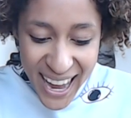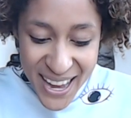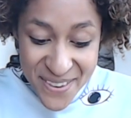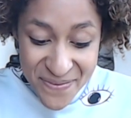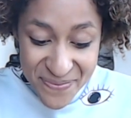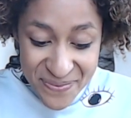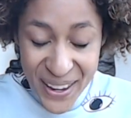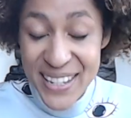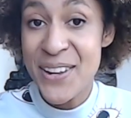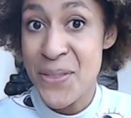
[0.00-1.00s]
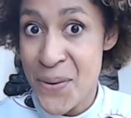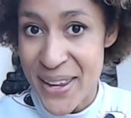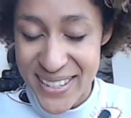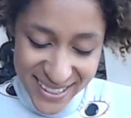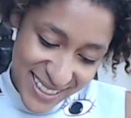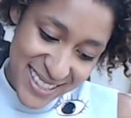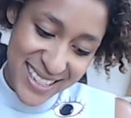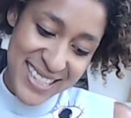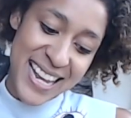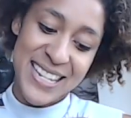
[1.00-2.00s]
I'll start with the questions,
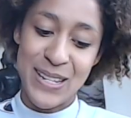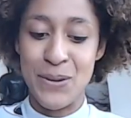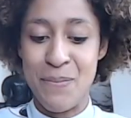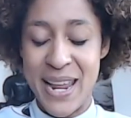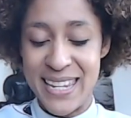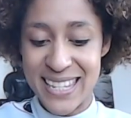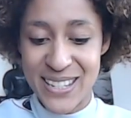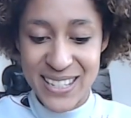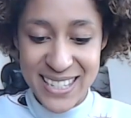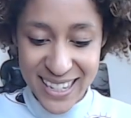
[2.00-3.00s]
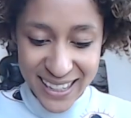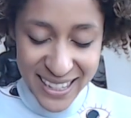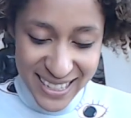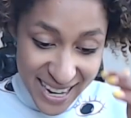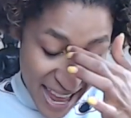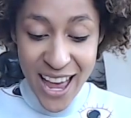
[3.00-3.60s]
because that is a good place to start.